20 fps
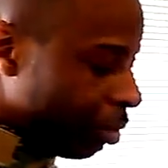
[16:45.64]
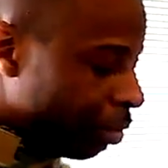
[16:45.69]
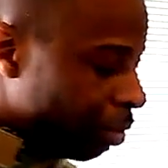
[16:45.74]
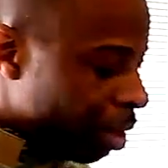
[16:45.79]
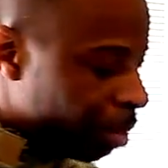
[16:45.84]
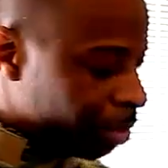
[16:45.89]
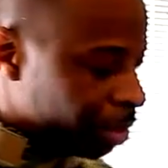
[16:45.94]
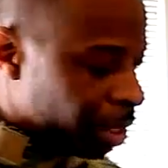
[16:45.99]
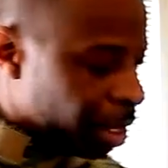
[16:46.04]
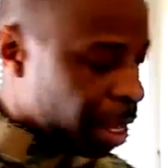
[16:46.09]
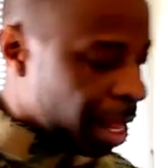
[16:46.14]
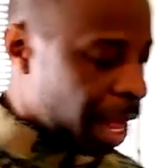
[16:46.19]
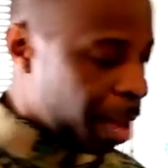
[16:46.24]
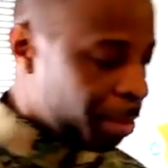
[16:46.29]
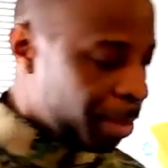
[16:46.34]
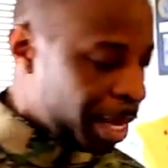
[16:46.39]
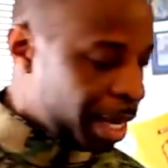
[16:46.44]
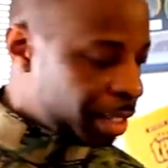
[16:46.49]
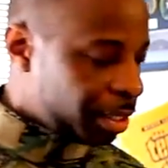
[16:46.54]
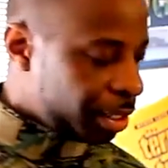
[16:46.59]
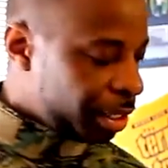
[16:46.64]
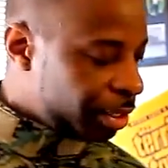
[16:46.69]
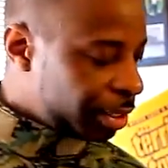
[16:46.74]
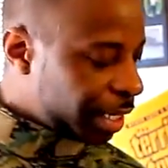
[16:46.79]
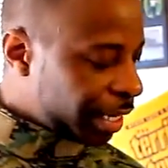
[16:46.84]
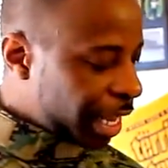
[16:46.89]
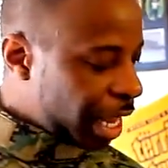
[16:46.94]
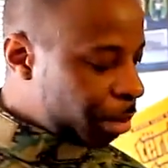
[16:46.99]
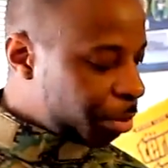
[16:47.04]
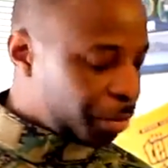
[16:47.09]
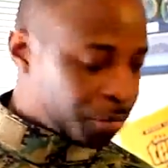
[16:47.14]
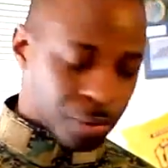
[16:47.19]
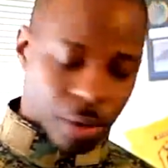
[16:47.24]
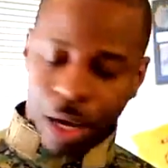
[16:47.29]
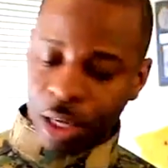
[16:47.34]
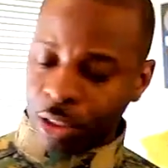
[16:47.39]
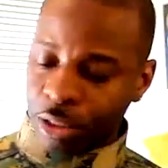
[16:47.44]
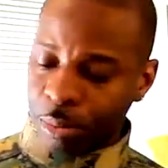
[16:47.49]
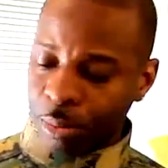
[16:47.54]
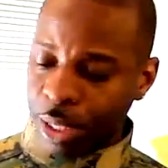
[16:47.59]
grips. I made these, I
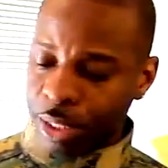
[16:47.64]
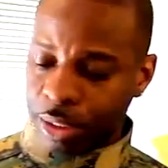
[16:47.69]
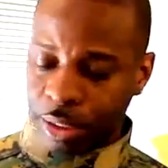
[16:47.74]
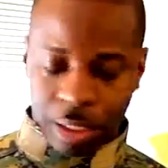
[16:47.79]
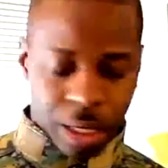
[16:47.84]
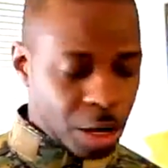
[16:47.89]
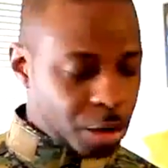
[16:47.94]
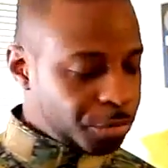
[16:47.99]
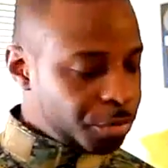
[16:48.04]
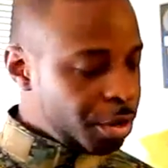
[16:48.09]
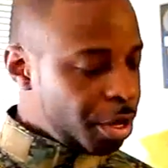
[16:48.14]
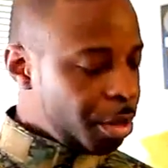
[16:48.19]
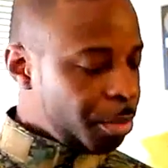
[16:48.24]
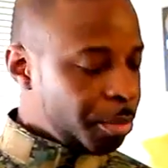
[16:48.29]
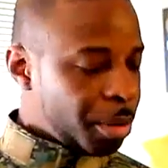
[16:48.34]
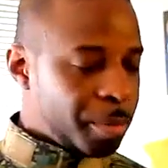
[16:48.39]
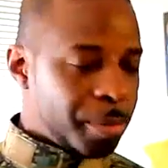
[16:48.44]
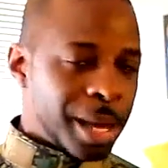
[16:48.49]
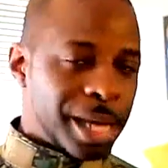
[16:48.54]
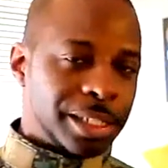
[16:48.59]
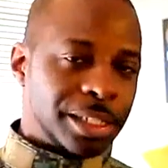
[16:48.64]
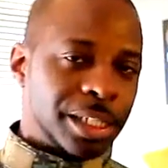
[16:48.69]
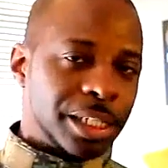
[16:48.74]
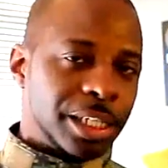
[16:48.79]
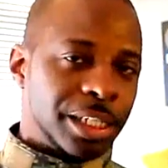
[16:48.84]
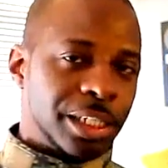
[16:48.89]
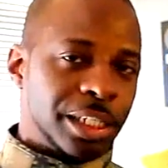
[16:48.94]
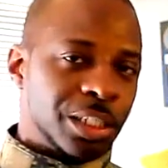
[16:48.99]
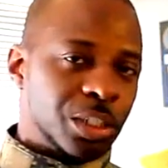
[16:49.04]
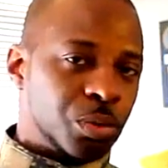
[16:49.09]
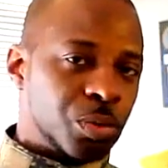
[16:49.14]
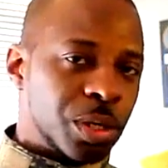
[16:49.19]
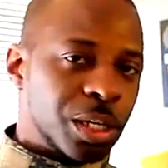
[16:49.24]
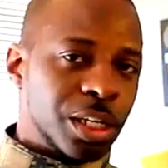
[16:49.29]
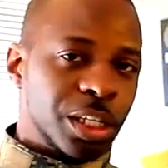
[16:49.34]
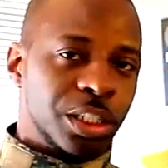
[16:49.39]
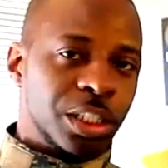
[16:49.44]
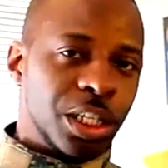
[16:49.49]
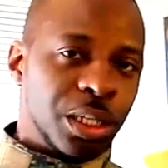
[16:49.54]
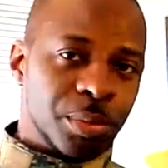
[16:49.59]
camouflaged them myself, but basically this is one
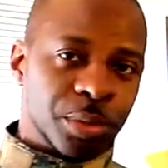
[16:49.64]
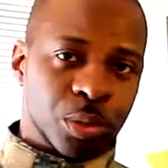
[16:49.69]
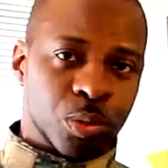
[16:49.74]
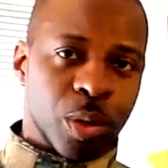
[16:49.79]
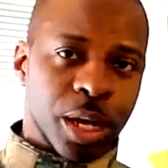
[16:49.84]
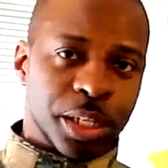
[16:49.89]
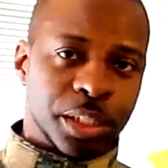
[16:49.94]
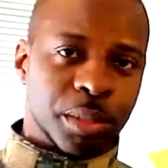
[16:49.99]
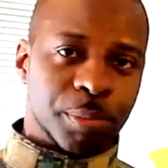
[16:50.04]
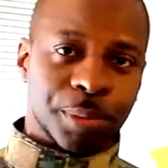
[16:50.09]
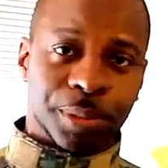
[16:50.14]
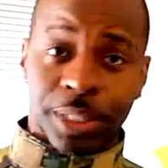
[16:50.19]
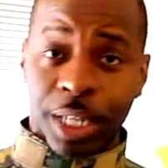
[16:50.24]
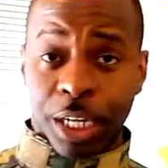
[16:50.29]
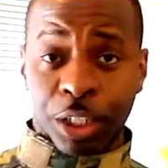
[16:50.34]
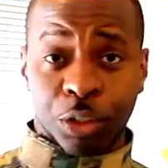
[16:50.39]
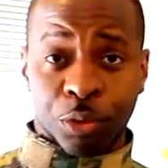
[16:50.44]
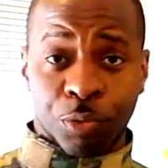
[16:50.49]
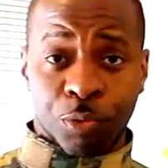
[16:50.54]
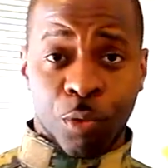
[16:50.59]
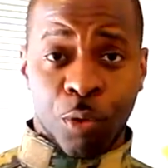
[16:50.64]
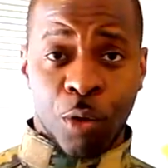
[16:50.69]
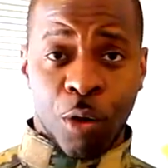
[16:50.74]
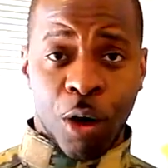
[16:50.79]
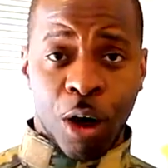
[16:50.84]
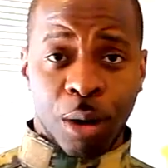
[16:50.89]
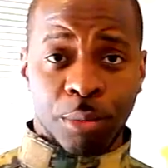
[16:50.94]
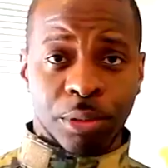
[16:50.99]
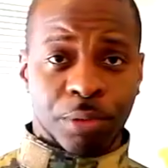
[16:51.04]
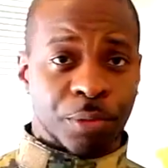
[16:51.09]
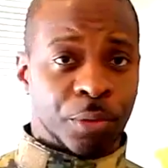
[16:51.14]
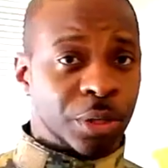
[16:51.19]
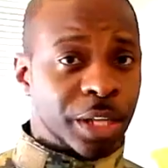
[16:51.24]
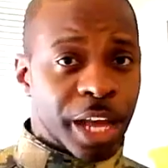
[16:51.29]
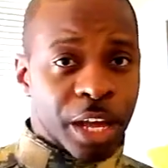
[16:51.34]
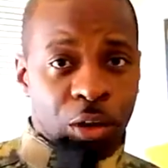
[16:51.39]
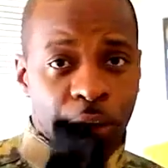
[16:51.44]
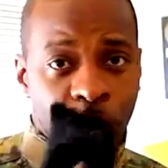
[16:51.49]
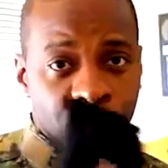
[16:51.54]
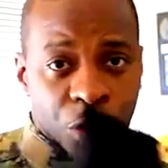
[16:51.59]
of the cheapest ways to protect your forearms. If you're
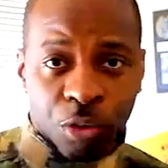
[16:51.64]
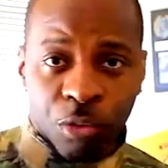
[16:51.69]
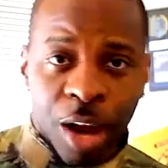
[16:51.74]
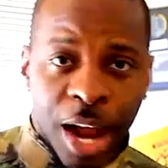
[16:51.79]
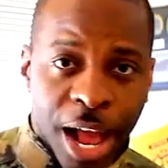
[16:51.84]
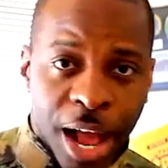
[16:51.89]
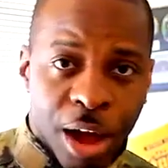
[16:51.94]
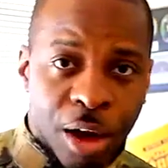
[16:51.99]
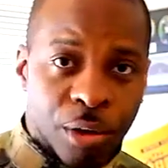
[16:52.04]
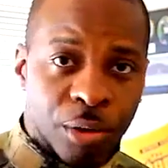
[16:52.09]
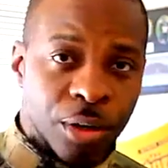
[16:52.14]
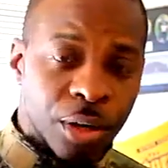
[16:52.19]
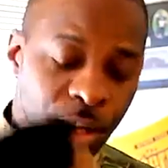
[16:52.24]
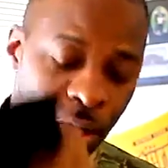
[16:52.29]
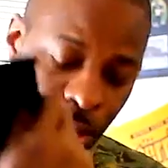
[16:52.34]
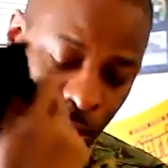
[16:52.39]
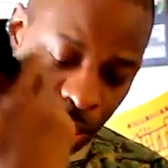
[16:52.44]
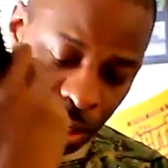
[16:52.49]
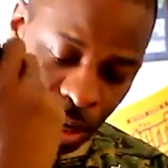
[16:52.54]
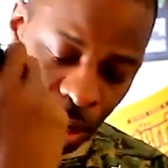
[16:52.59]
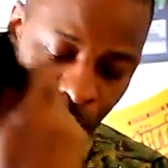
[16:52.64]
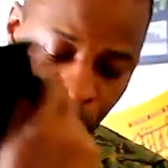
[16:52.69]
laying on the ground, you